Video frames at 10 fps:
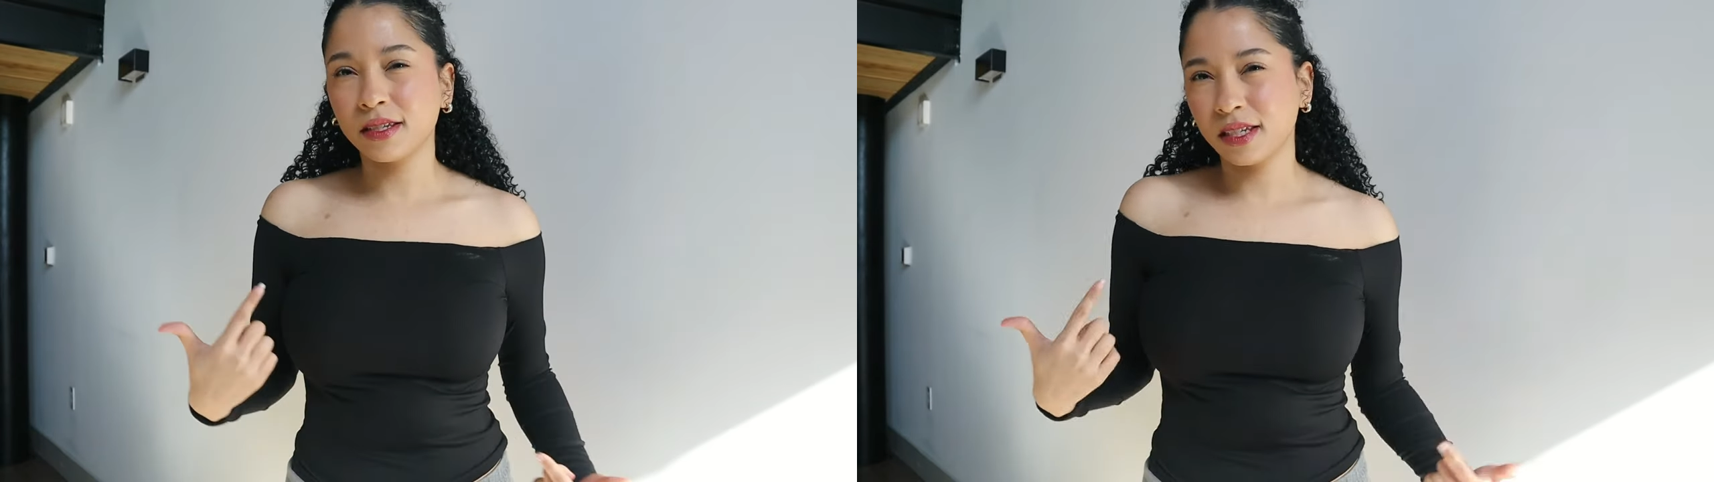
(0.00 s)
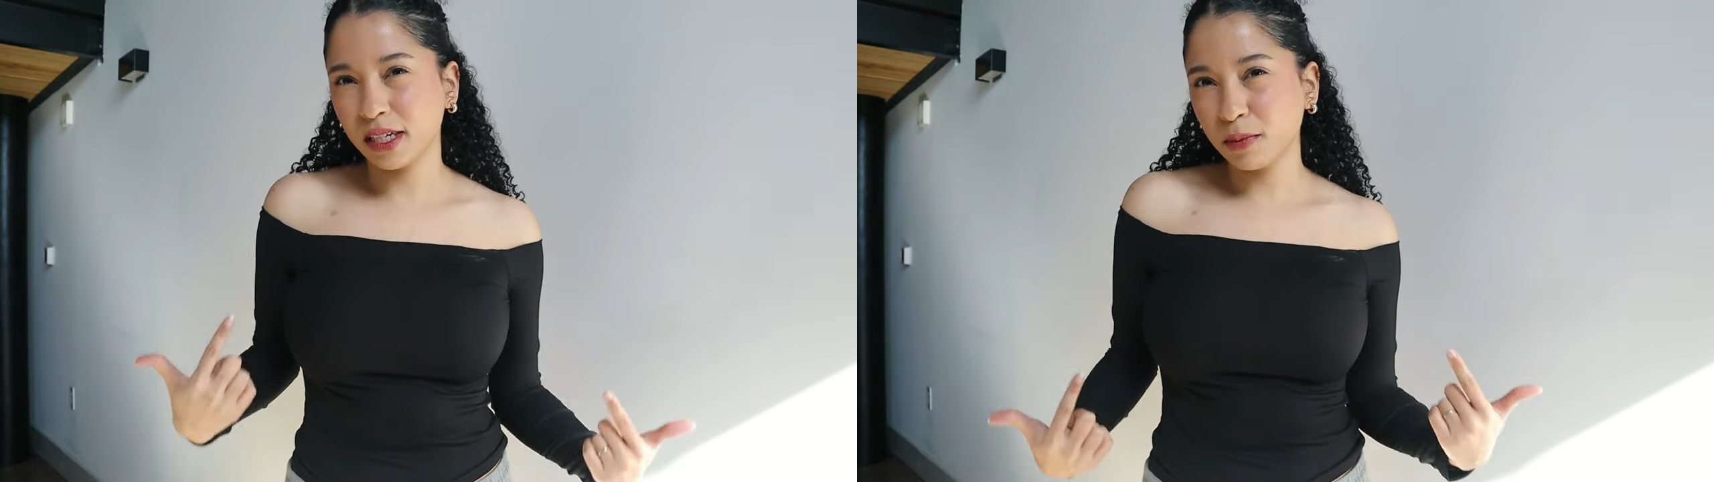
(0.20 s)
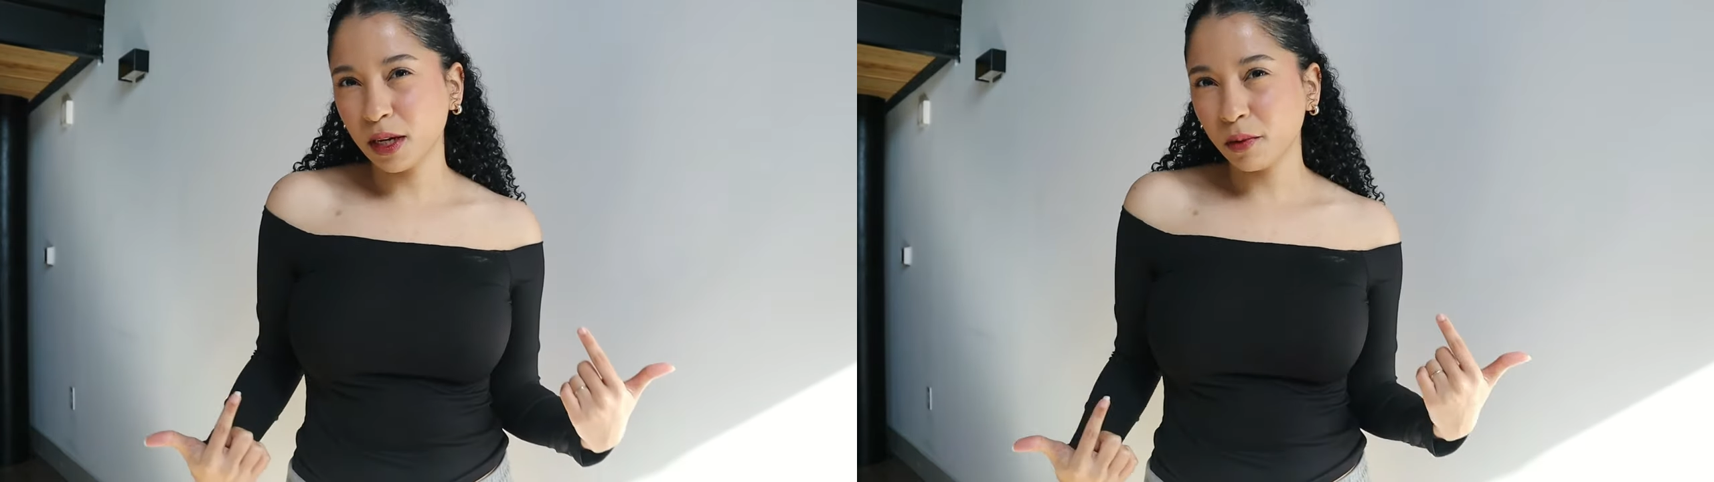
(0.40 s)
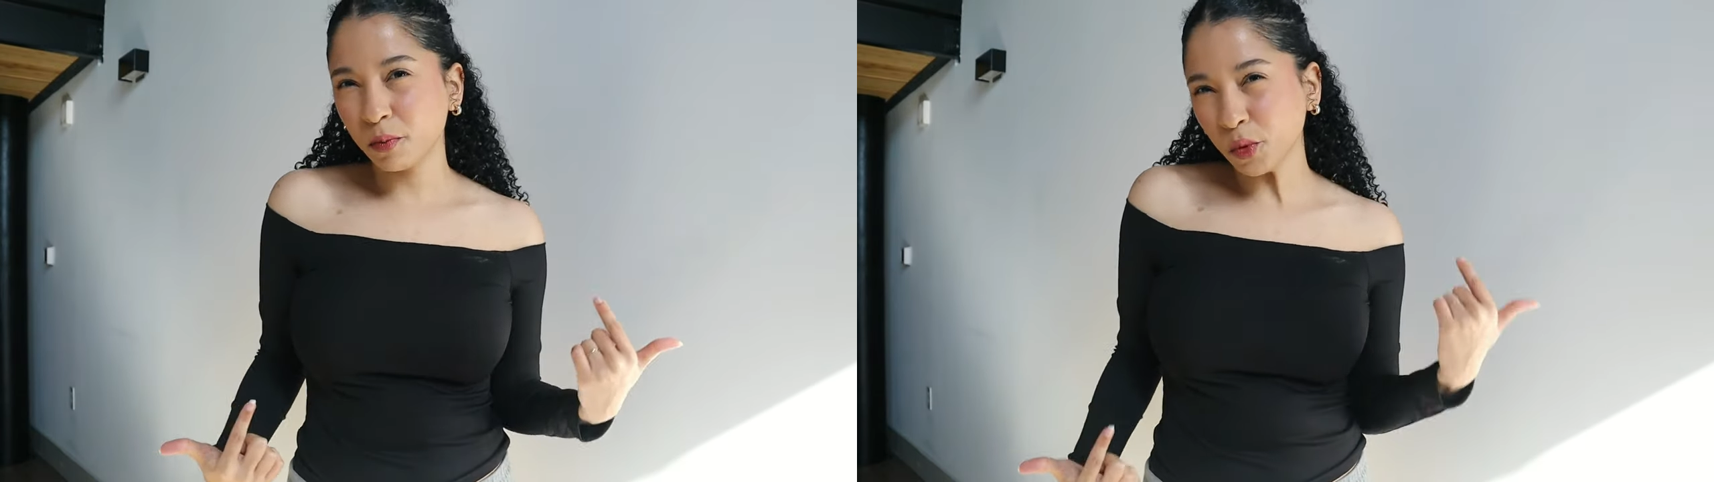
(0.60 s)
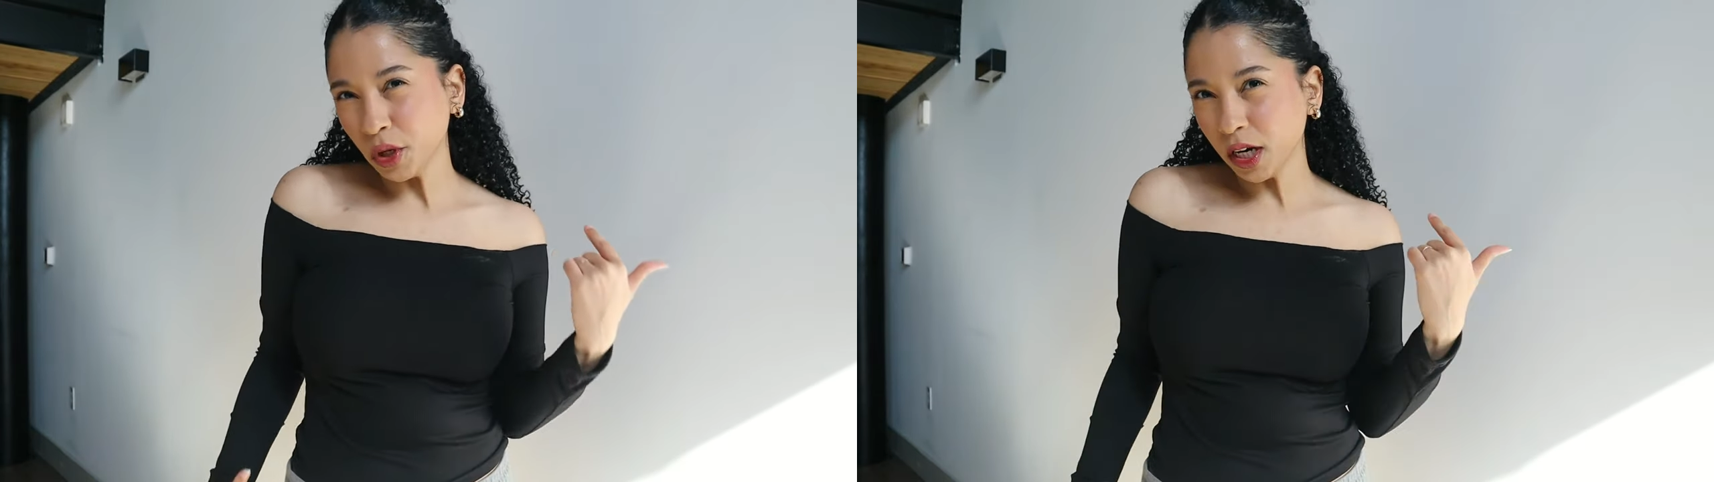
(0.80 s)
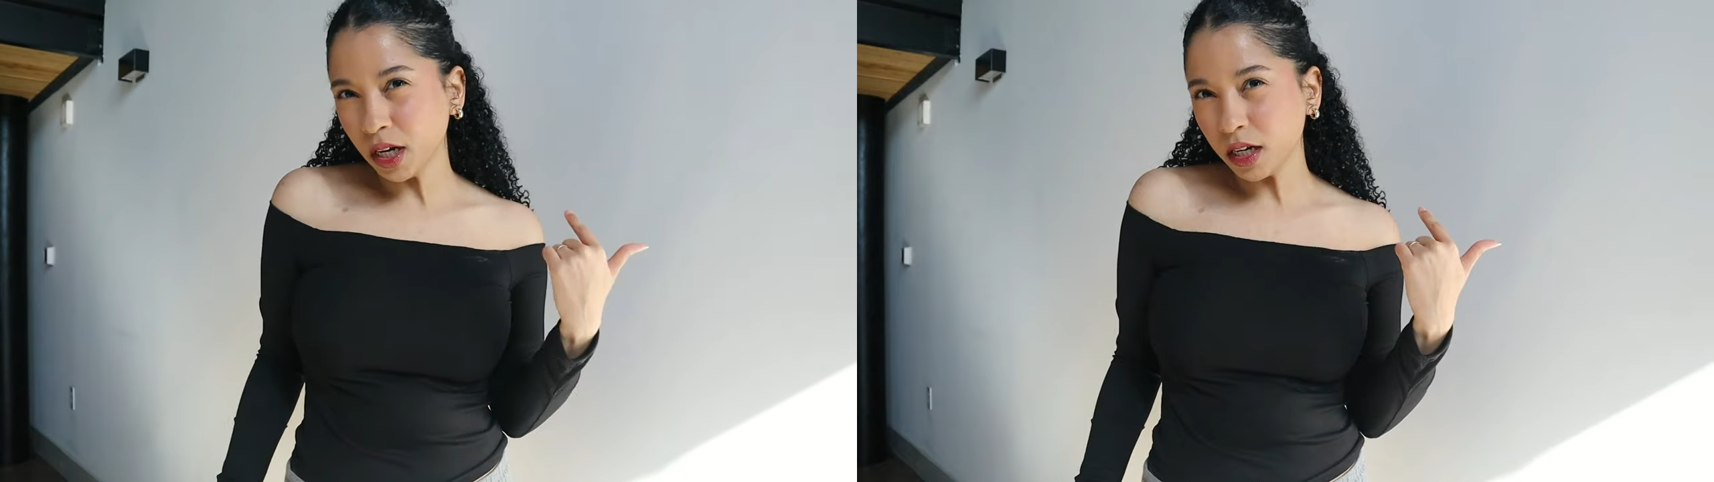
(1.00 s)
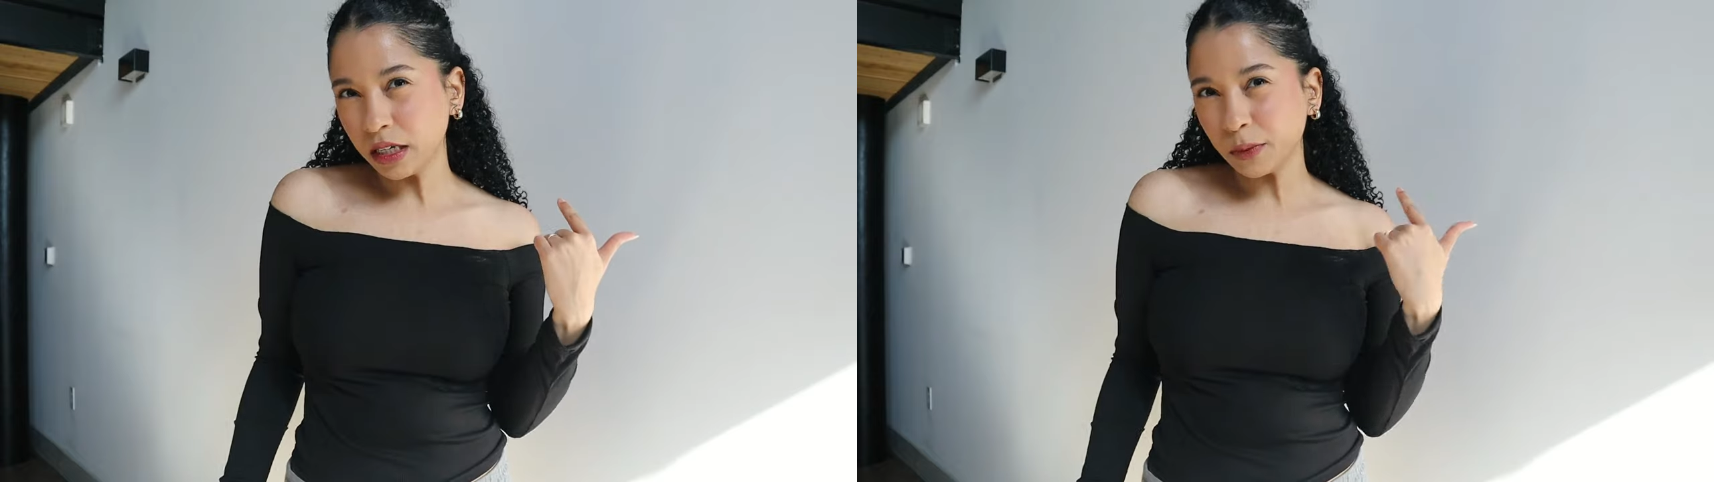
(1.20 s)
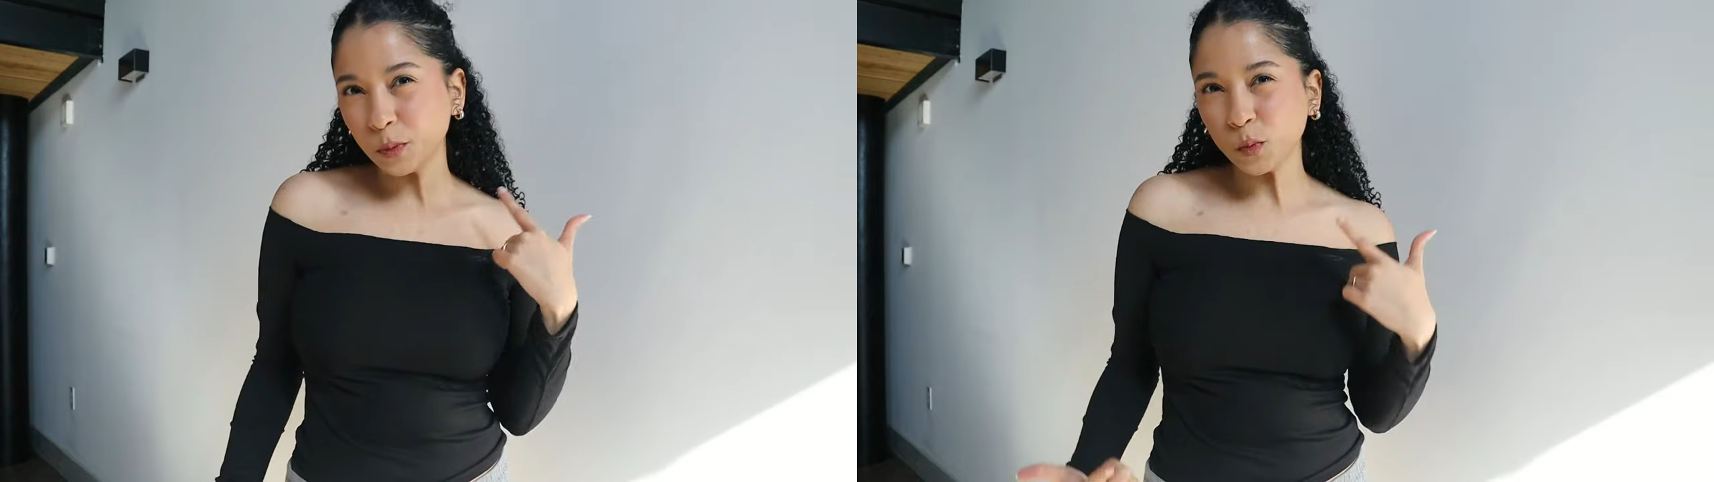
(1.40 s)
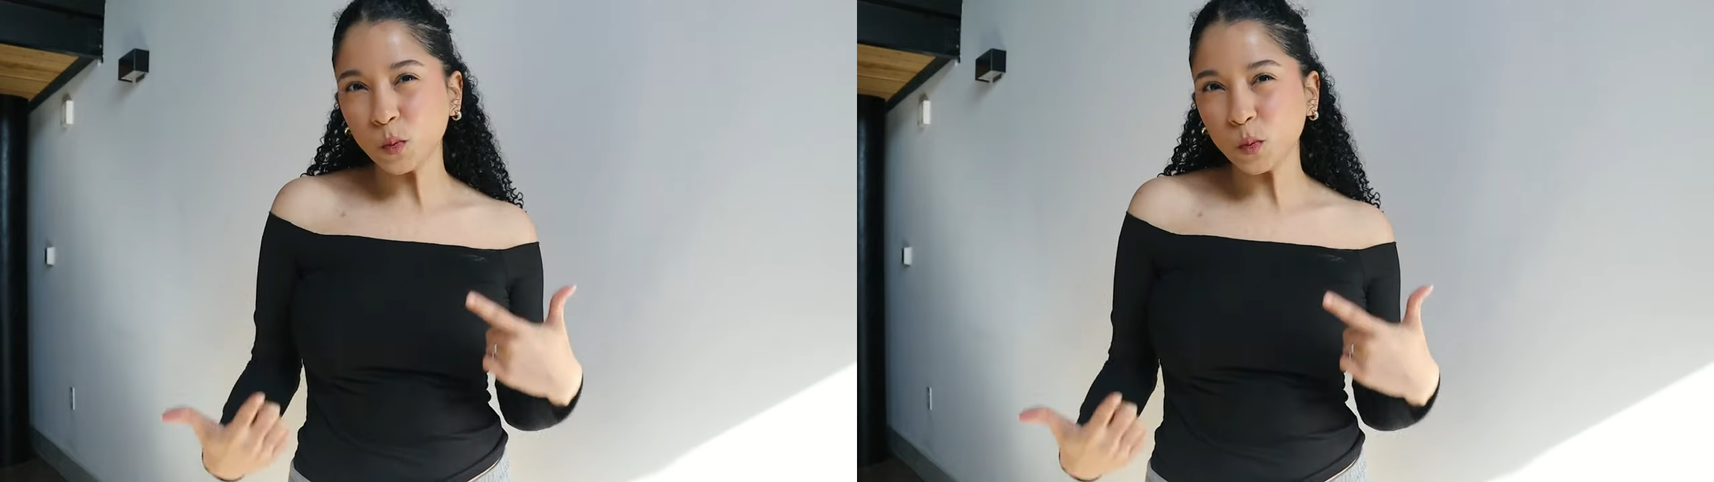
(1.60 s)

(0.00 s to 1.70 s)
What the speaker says: see my bra